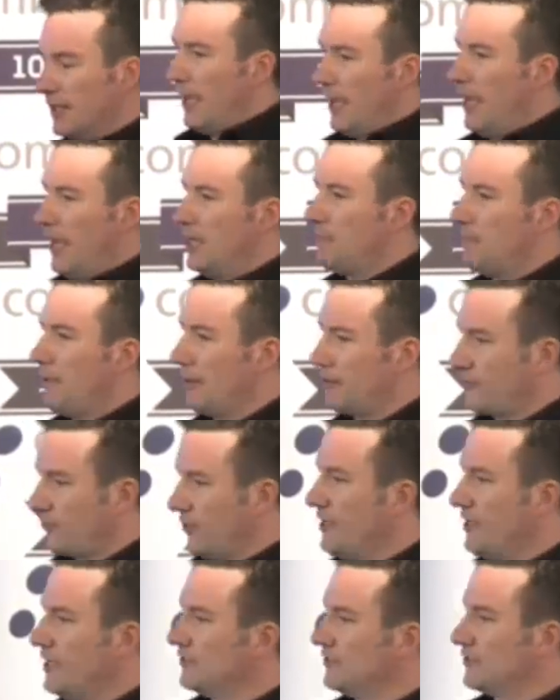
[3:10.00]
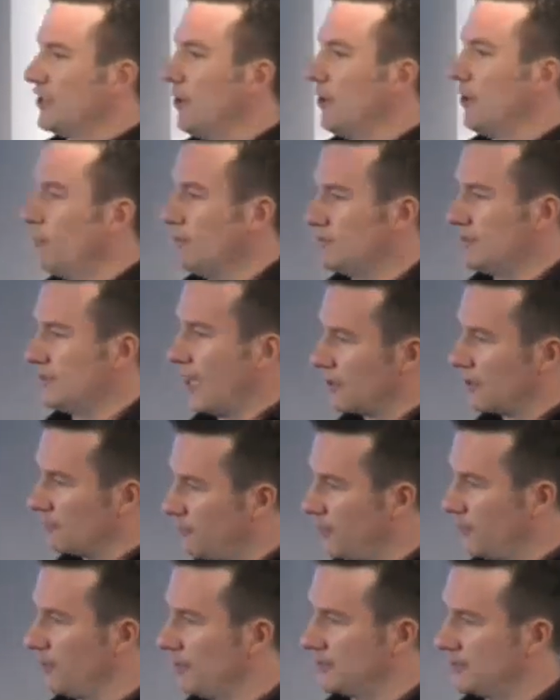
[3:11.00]
And about 3 years ago, when we started
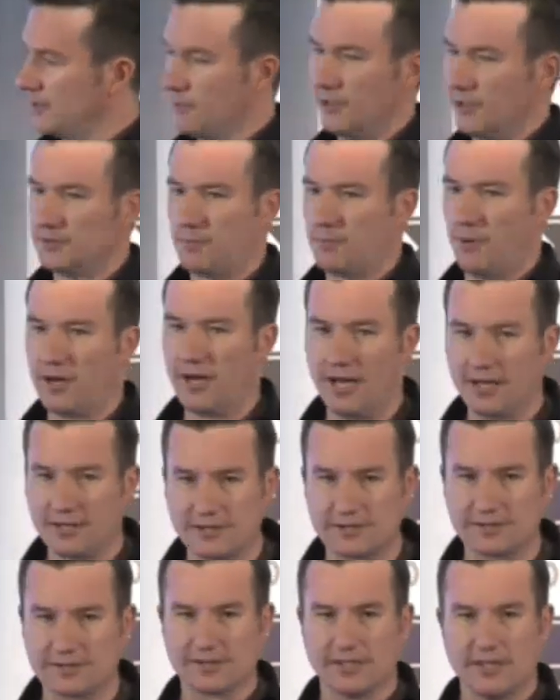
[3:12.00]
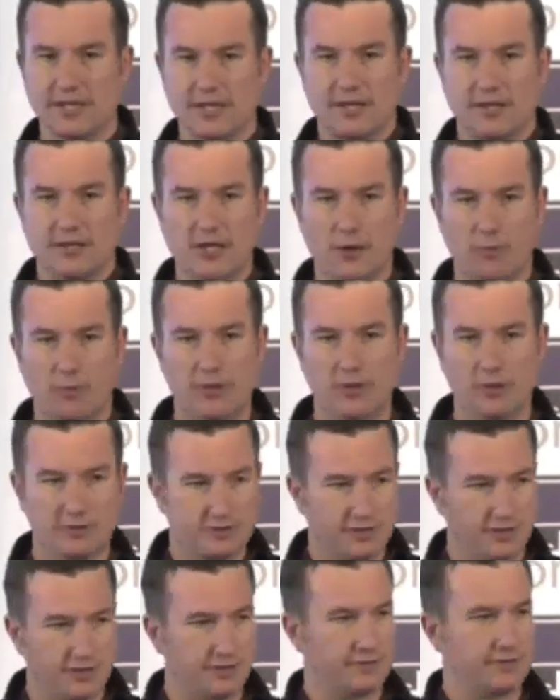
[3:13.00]
building some of those products, we
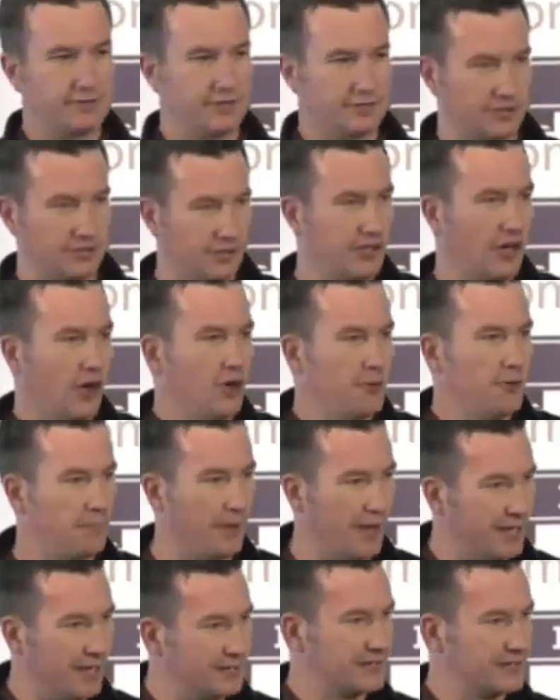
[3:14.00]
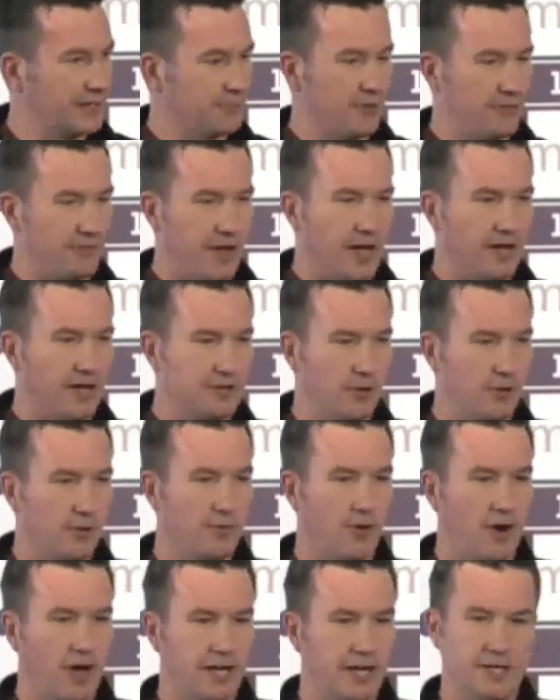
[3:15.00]
looked at the sort of code base, and we found that we
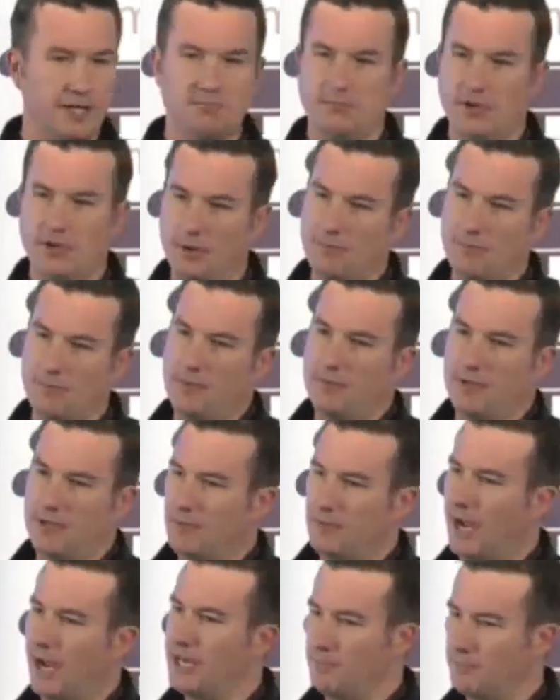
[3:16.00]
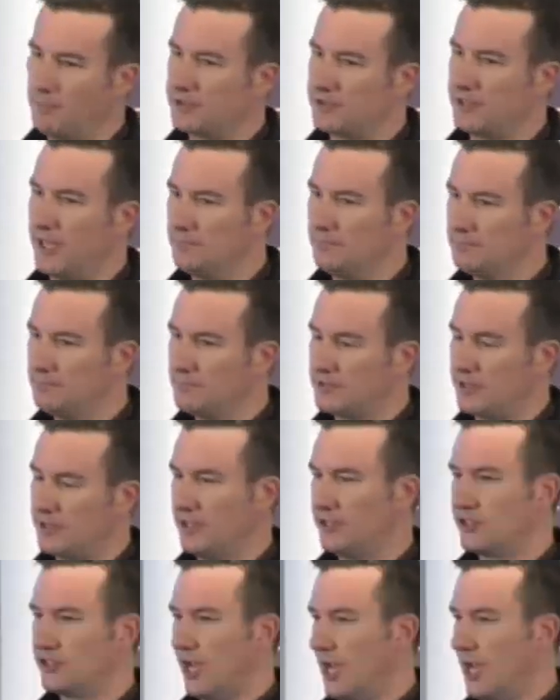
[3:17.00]
were writing maybe 80%
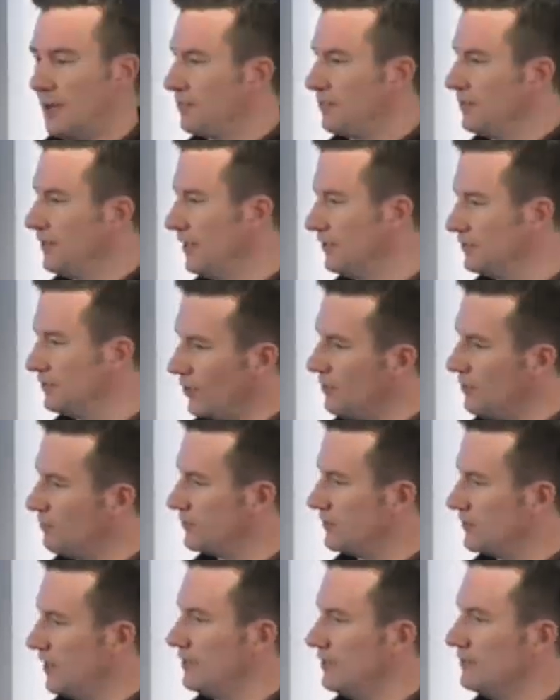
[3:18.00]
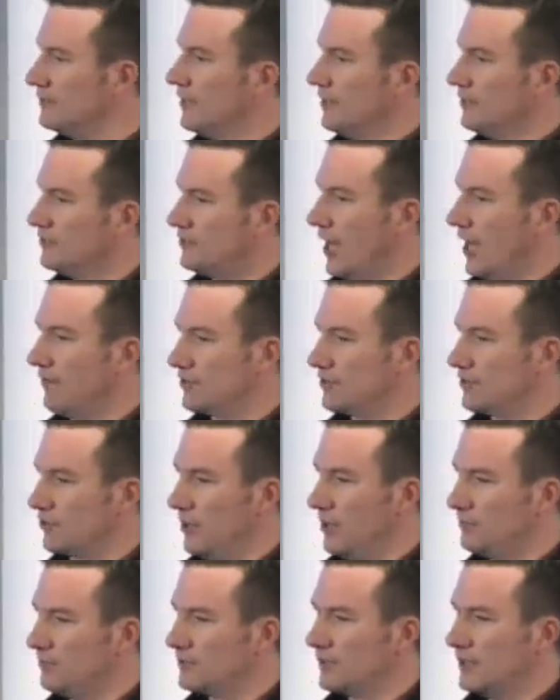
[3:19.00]
C# and then 20%
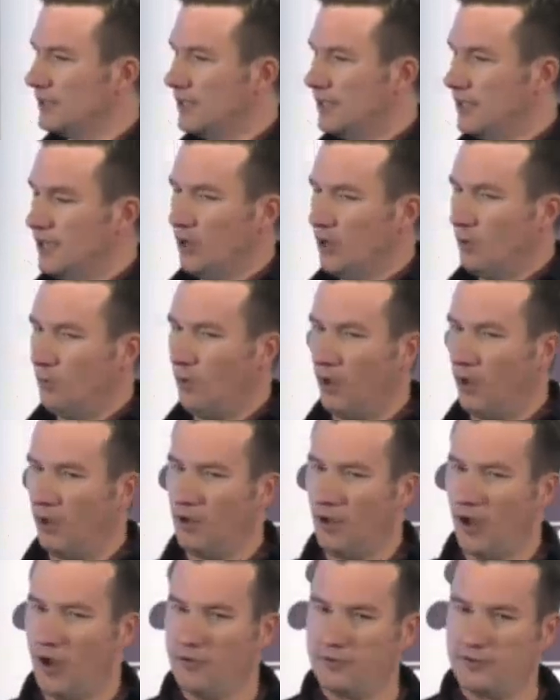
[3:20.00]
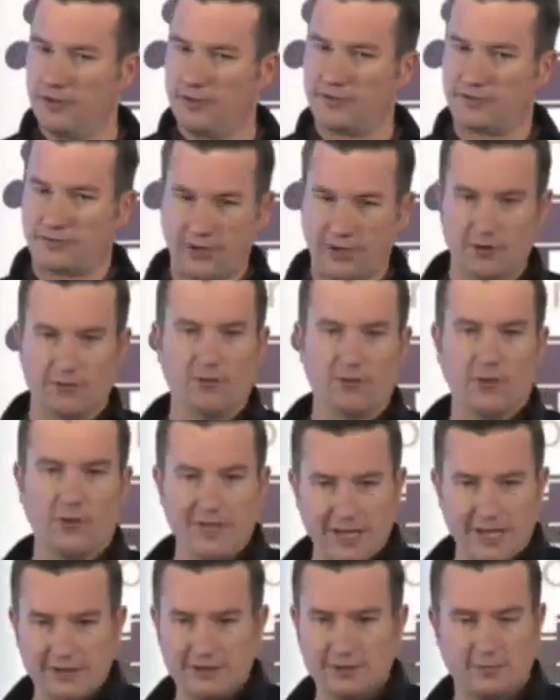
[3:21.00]
JavaScript. Well, over the 3 or
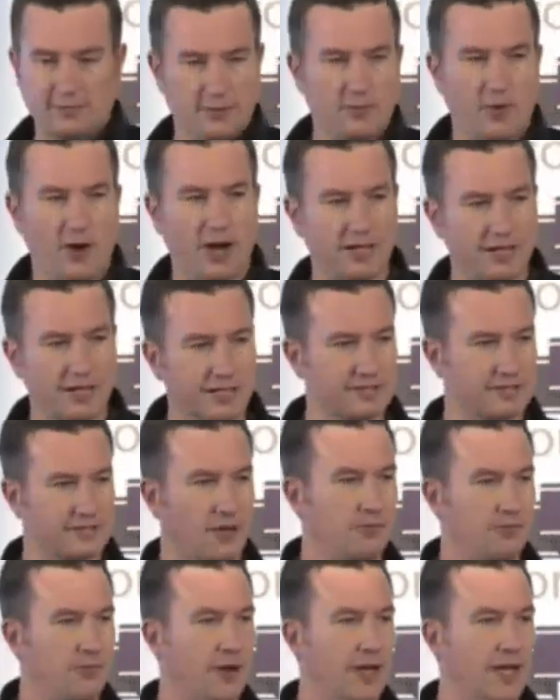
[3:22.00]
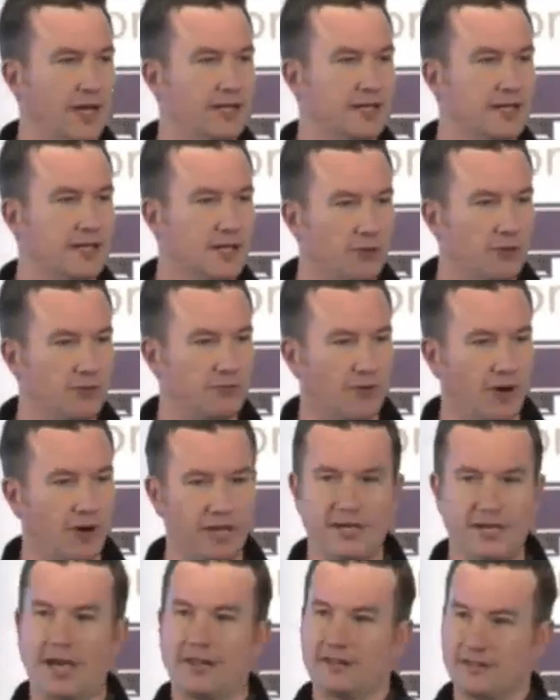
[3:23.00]
4 years we've been writing that software, we
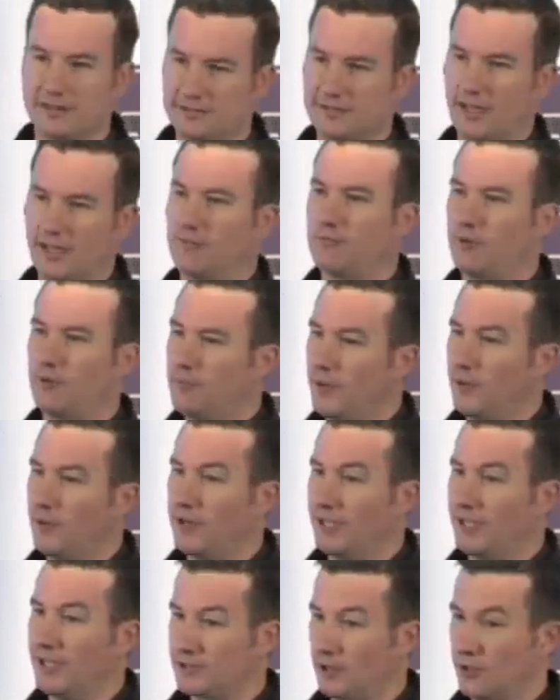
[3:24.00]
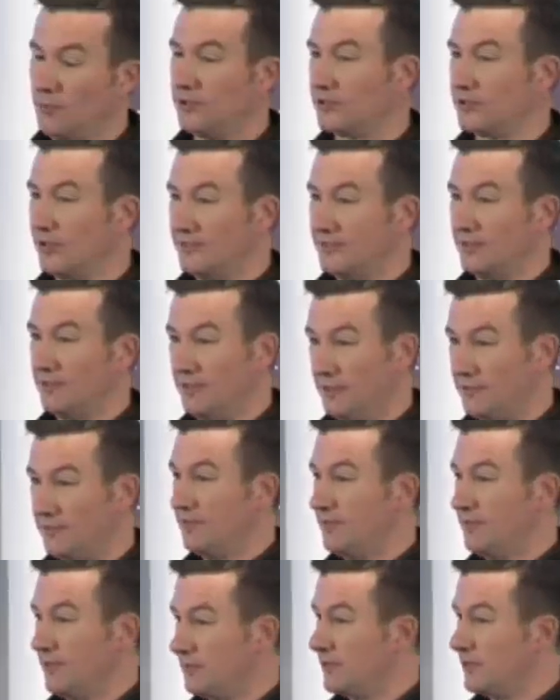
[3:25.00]
find now that the stuff we're building, it's almost got to
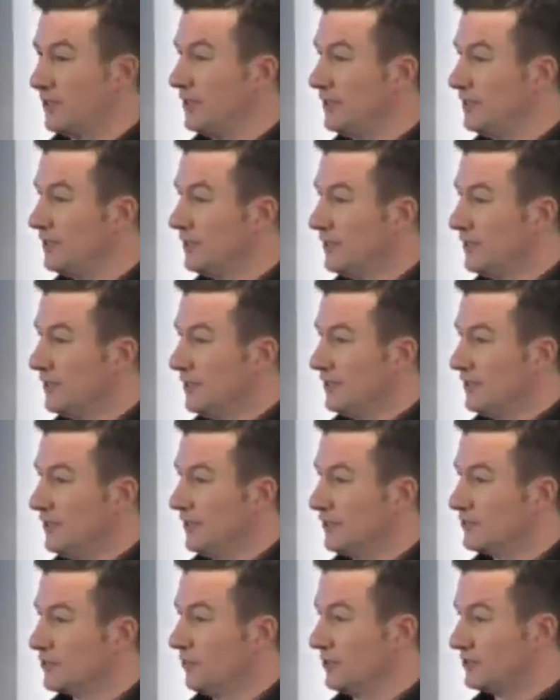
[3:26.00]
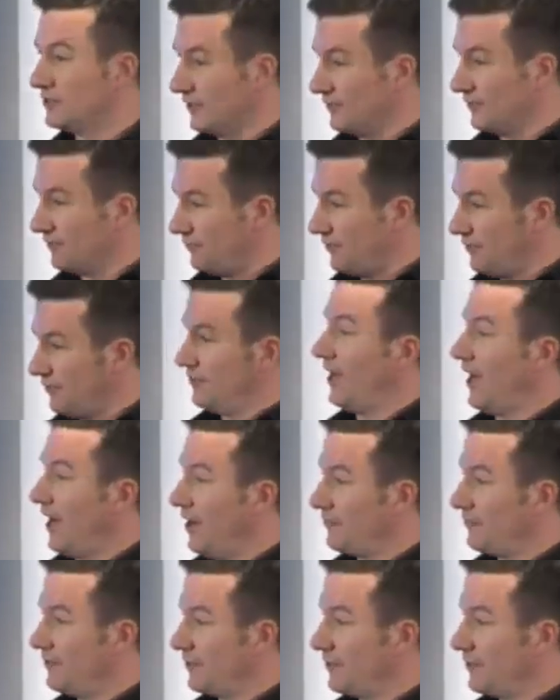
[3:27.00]
50-50. There's almost
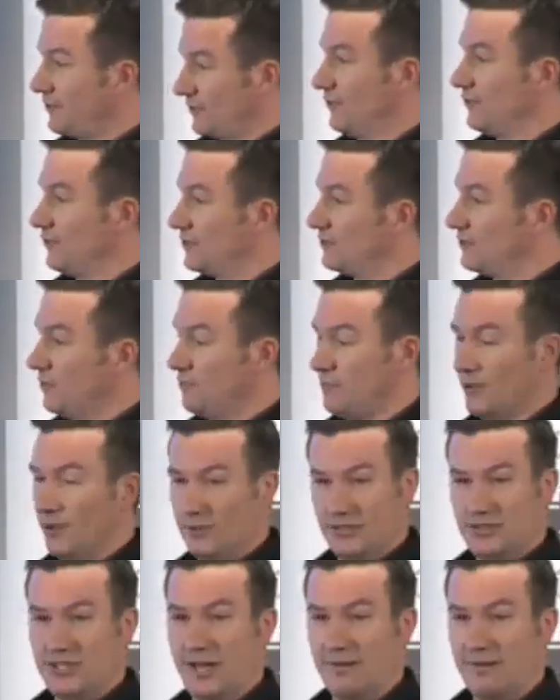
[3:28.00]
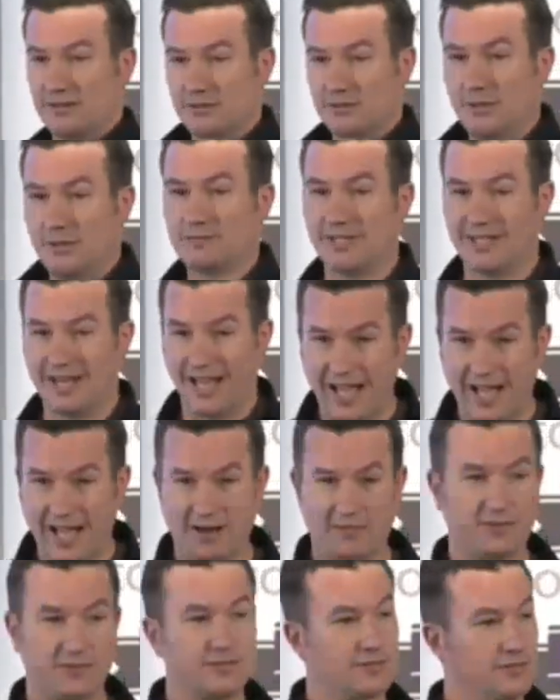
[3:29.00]
half of the solutions we build are JavaScript, and
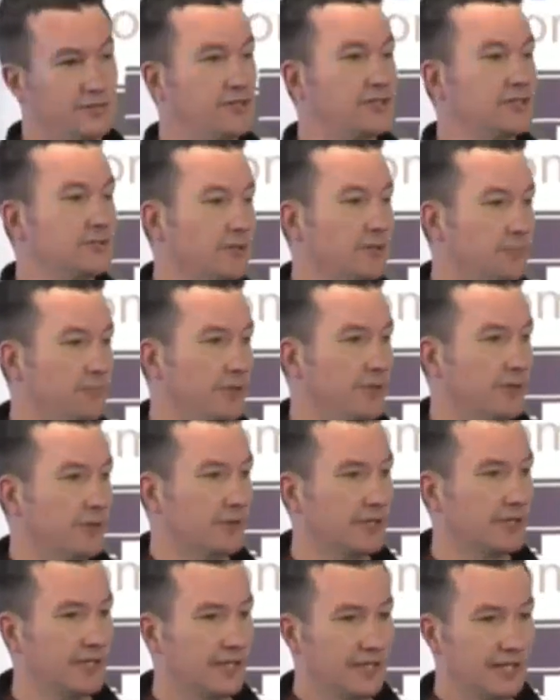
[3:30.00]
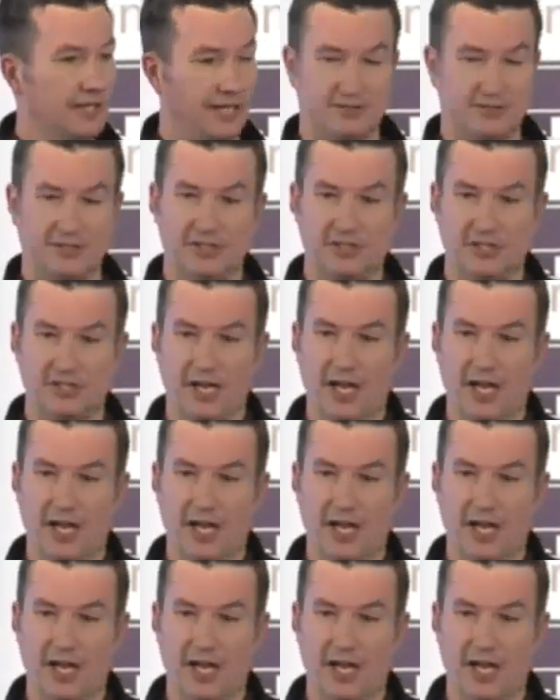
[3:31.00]
half of the solutions we build are C#.